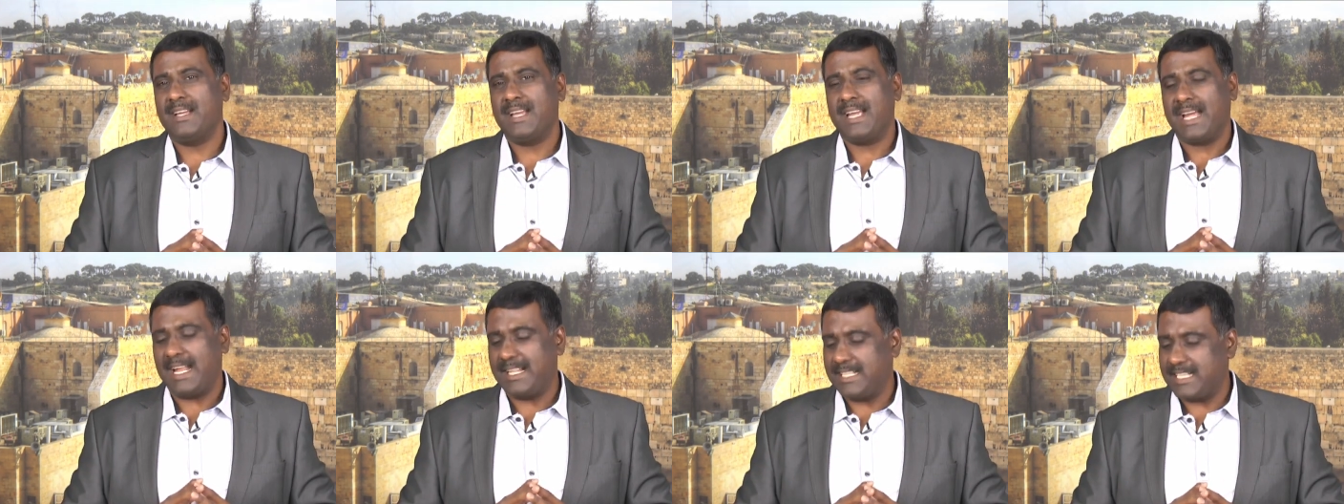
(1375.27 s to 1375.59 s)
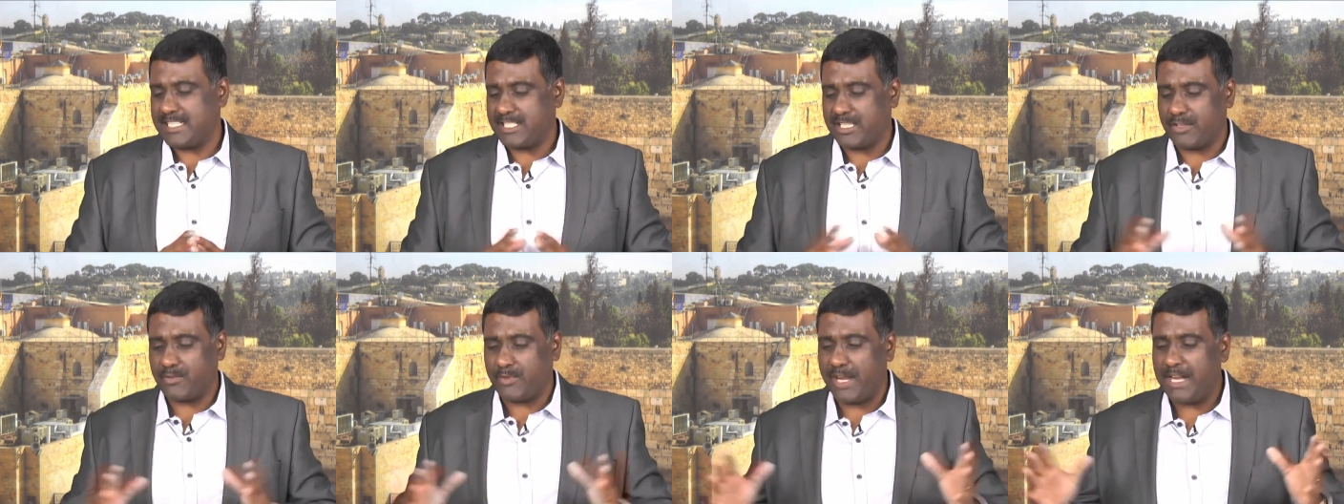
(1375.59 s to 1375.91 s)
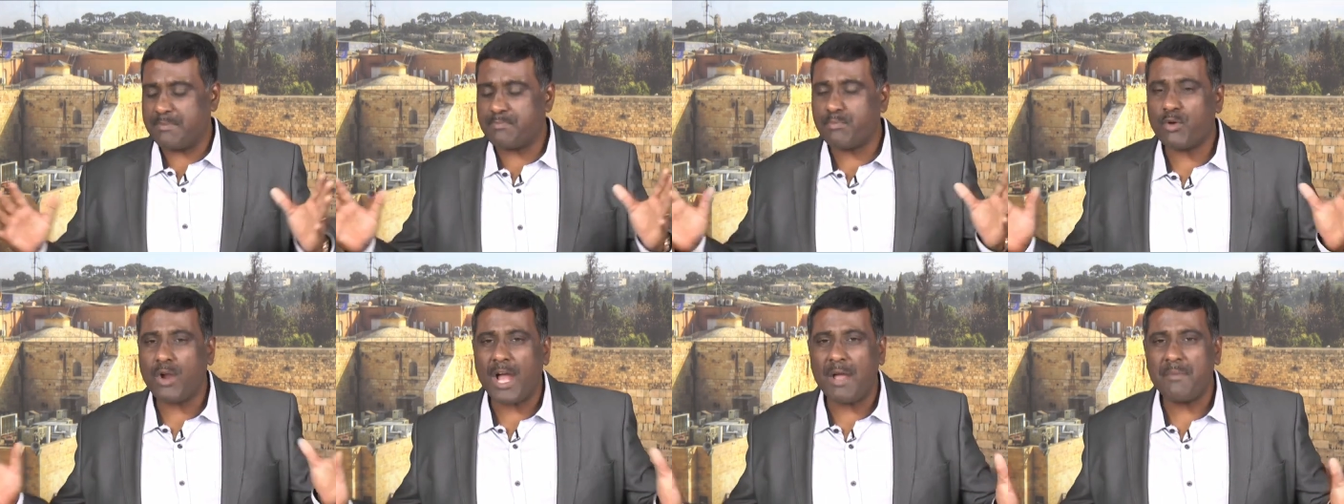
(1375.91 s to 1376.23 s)
And that's a great
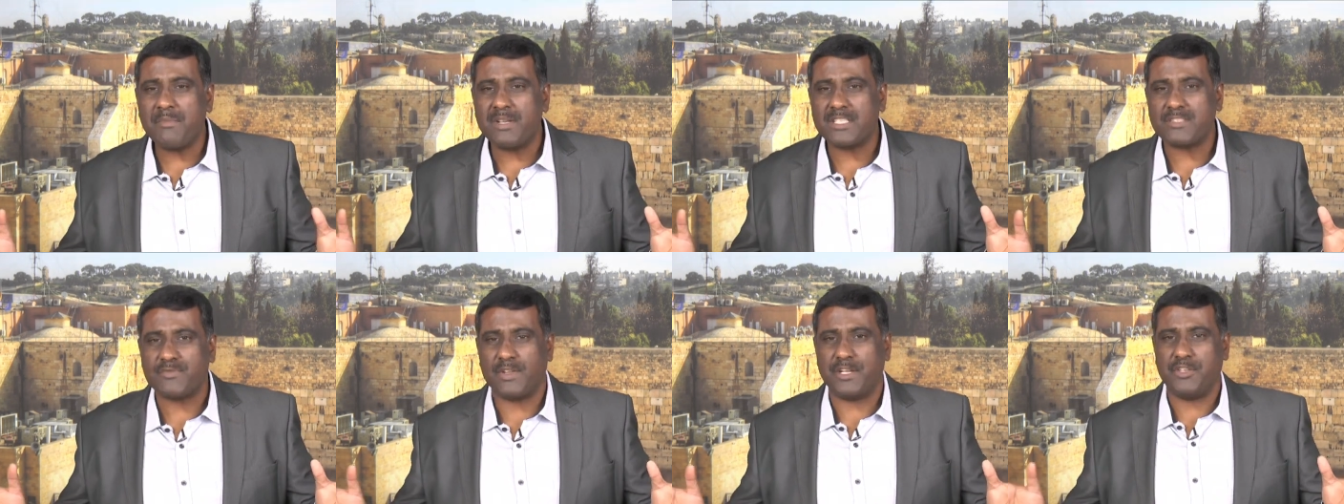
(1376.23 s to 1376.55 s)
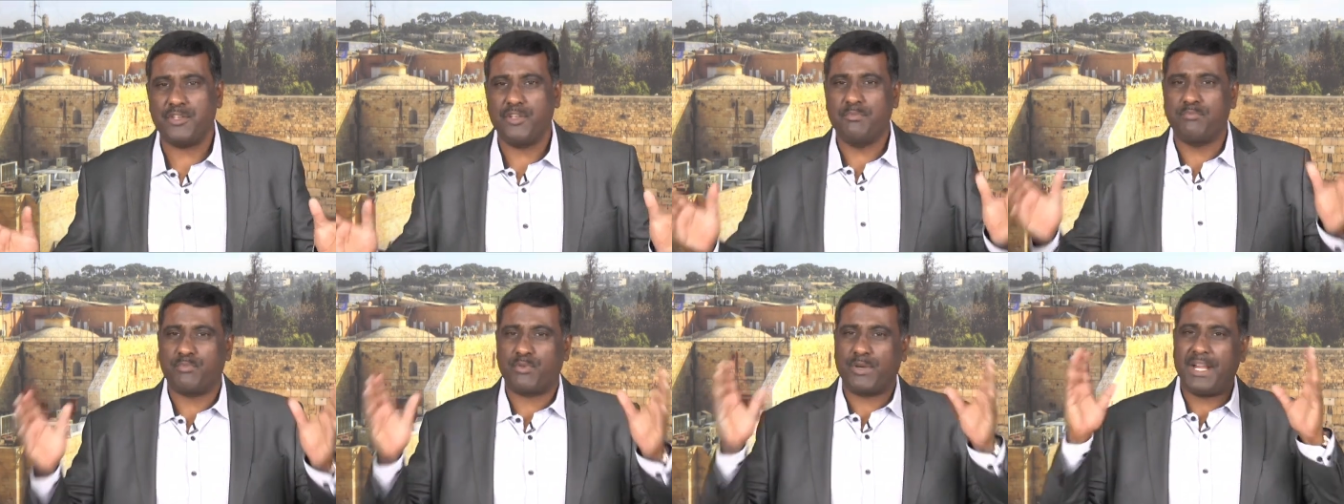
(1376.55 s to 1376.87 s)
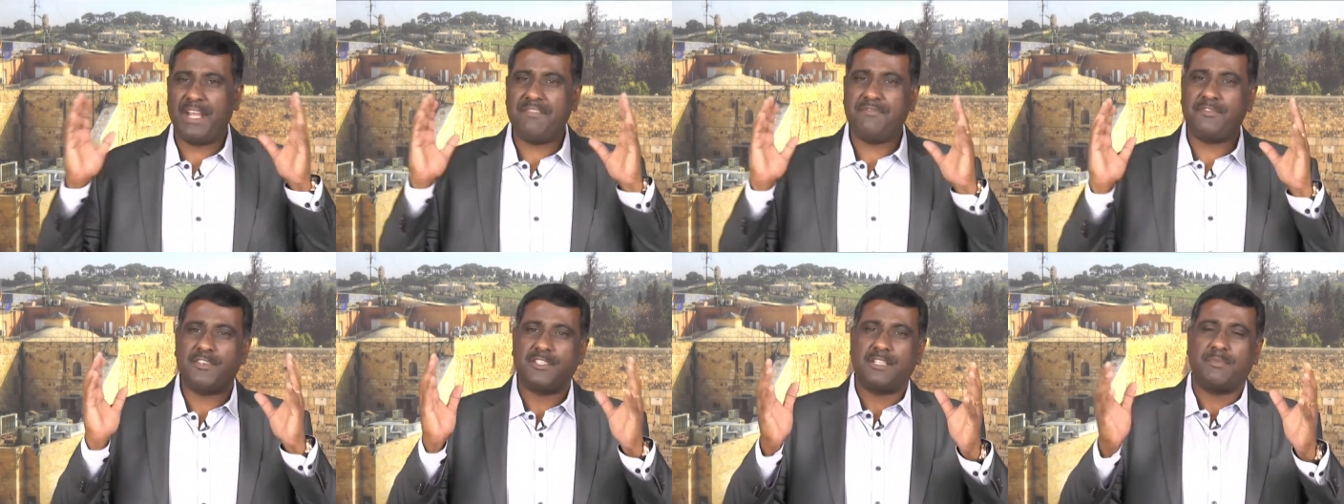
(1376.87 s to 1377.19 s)
promise. When you pray
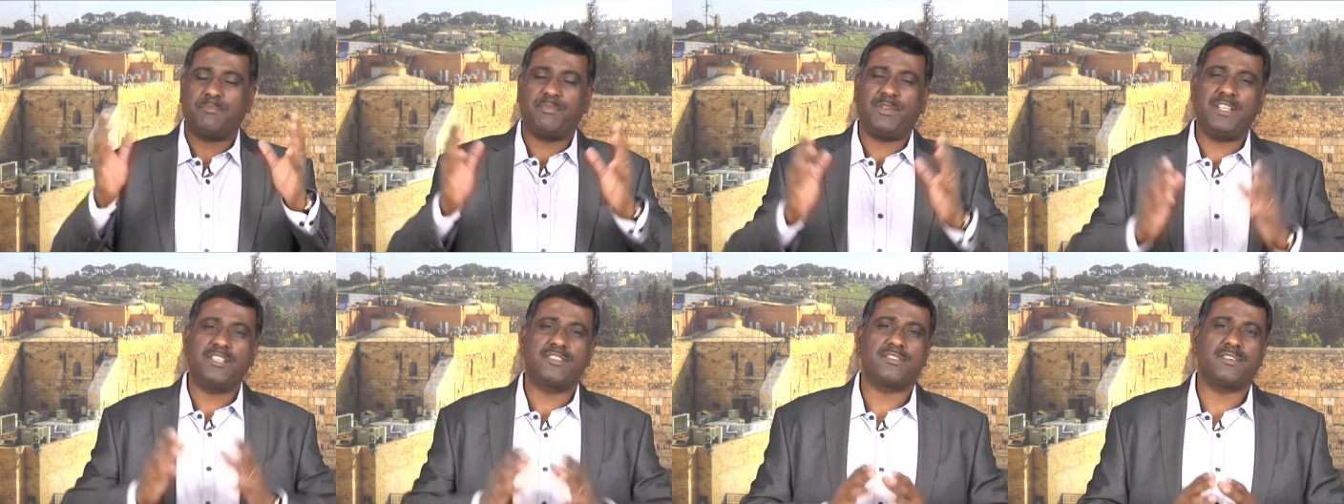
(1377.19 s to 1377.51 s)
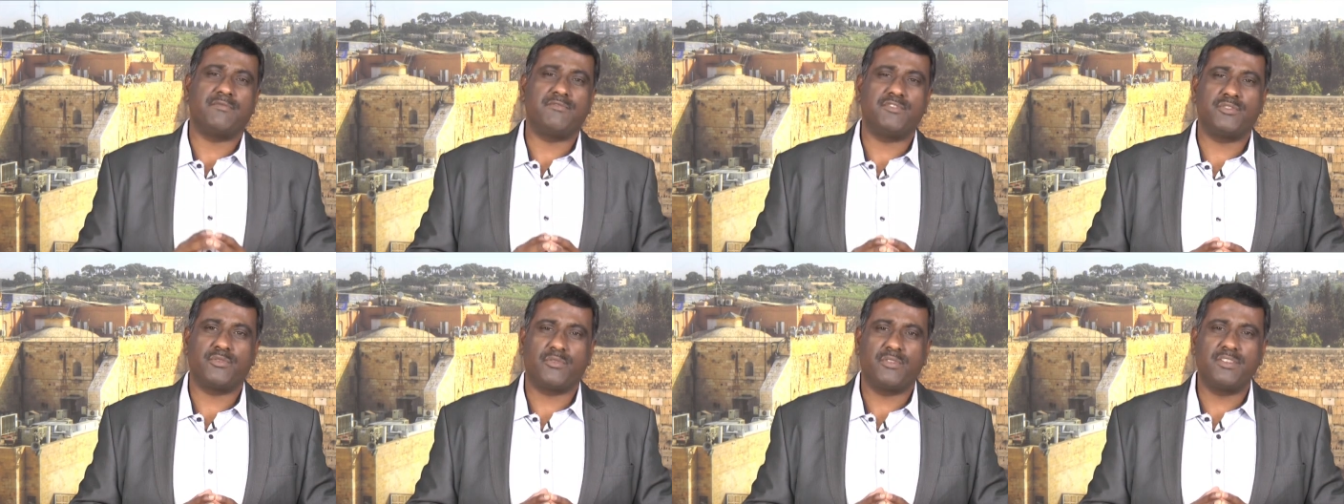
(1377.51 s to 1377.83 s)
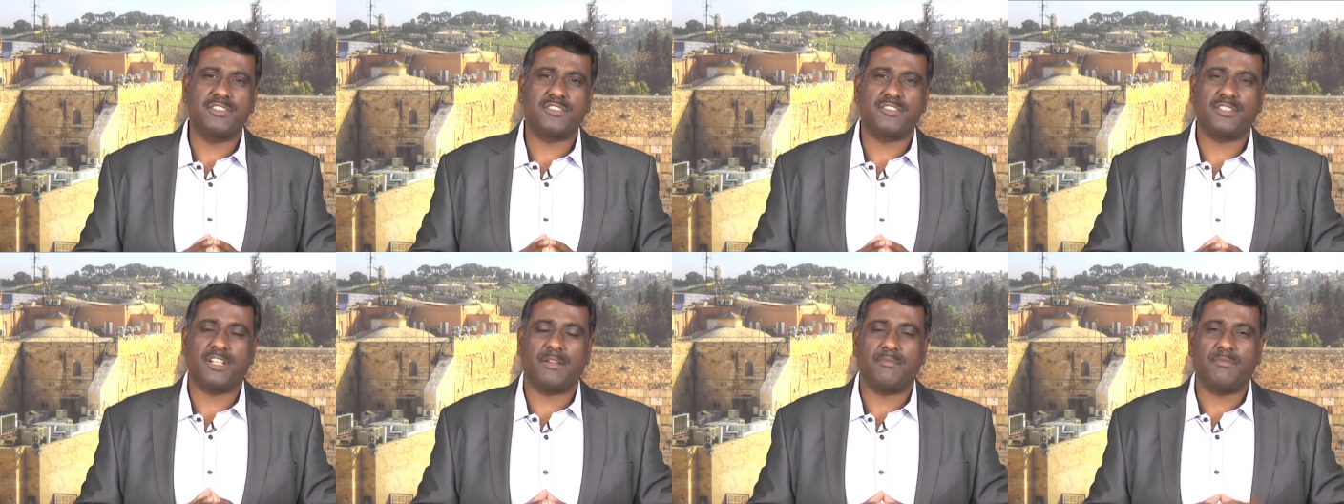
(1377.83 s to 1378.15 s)
for the peace of
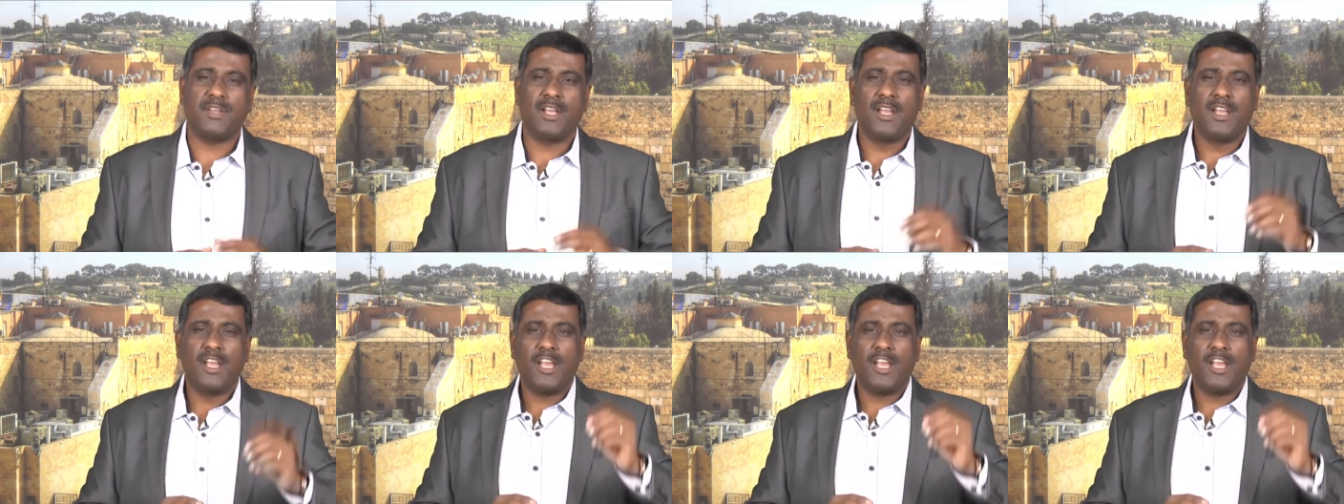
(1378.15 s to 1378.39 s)
Jerusalem,